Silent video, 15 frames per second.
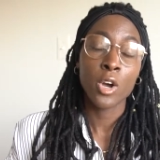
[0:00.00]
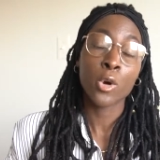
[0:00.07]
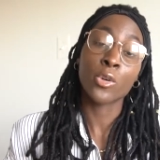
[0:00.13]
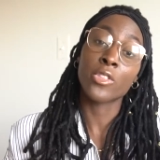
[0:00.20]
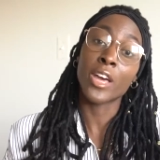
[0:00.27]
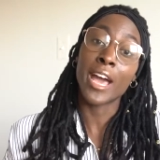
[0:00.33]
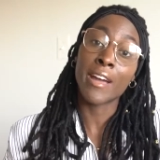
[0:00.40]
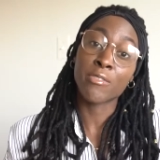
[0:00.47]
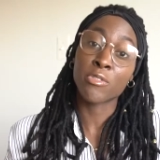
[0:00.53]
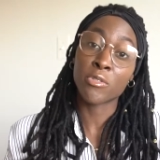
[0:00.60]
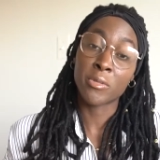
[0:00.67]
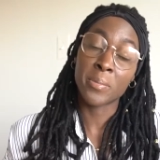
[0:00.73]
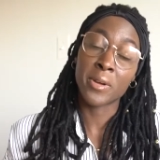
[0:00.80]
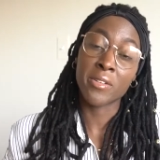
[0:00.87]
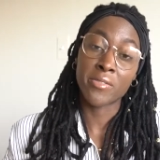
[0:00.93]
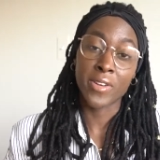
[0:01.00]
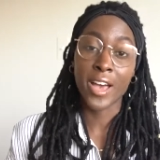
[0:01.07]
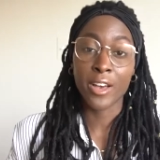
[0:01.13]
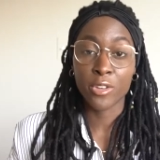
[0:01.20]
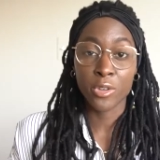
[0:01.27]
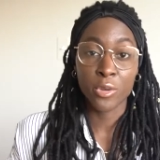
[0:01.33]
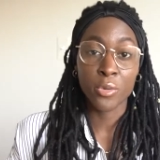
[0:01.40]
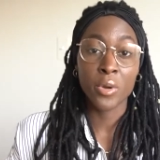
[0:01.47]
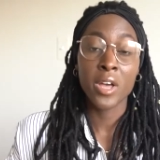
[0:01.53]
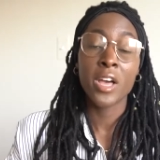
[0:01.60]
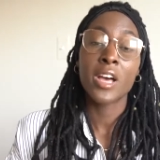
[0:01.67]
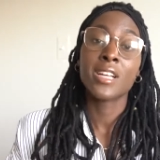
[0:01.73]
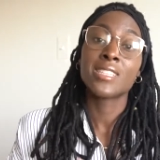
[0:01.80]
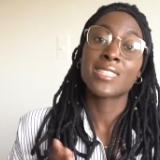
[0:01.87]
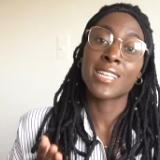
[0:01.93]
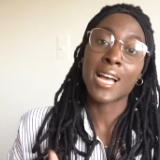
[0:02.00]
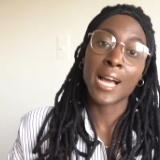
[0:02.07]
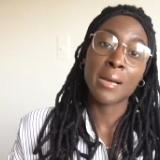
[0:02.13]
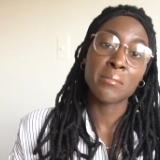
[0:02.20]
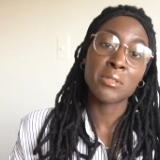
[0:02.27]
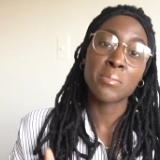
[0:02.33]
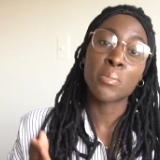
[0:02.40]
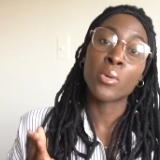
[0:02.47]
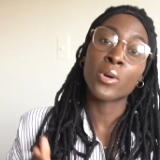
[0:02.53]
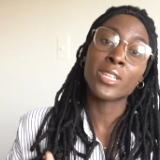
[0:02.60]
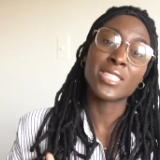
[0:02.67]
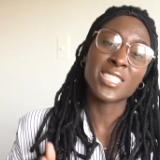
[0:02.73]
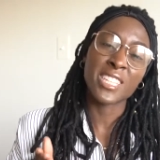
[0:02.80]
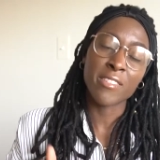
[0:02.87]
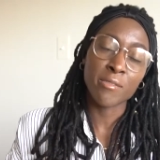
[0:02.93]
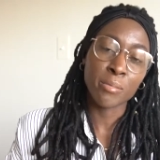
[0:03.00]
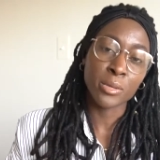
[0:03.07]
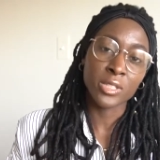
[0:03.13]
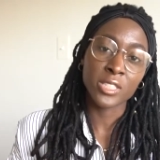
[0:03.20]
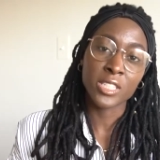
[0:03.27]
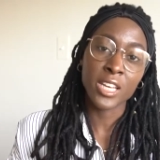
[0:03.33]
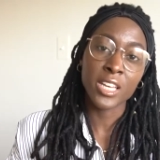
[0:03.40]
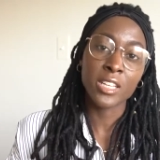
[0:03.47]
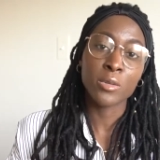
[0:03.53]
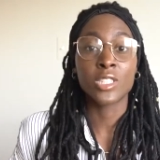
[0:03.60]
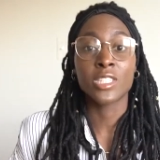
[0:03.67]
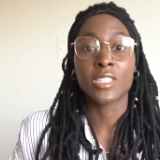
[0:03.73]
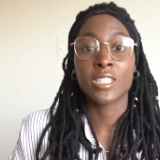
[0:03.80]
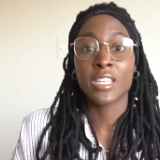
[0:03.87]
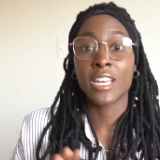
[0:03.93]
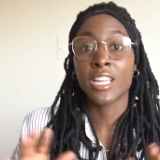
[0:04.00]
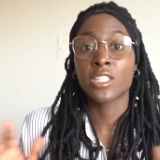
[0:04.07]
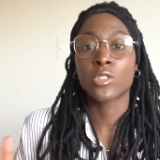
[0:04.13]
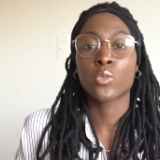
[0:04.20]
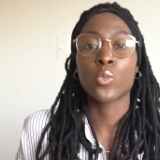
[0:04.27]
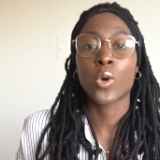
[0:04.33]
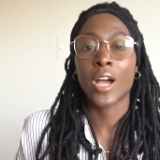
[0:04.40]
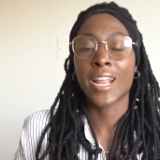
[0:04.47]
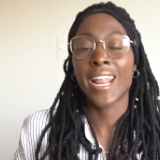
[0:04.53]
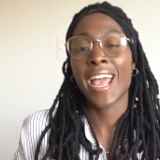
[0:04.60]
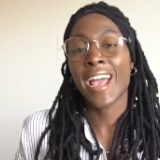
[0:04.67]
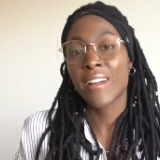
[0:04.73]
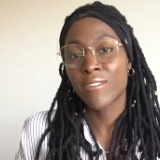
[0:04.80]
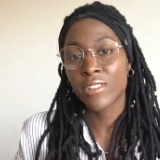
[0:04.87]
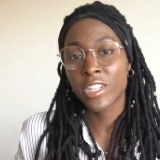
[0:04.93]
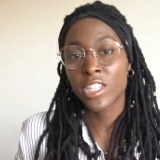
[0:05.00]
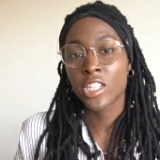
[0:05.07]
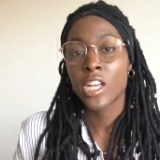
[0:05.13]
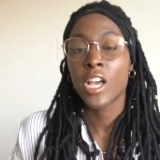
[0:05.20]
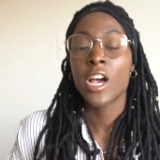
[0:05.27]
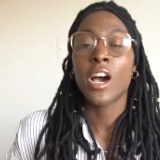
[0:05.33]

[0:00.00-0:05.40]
or the after repair value times 0.7%, which is the nationwide average,